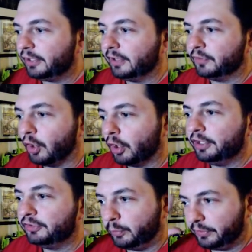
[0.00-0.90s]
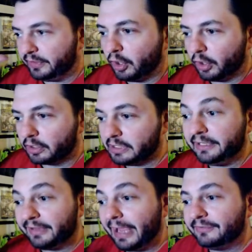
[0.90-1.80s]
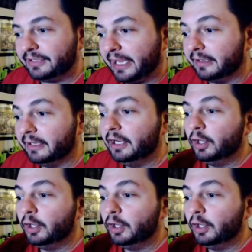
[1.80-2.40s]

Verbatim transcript: You have Carnage with the Car- Cletus Cassidy head.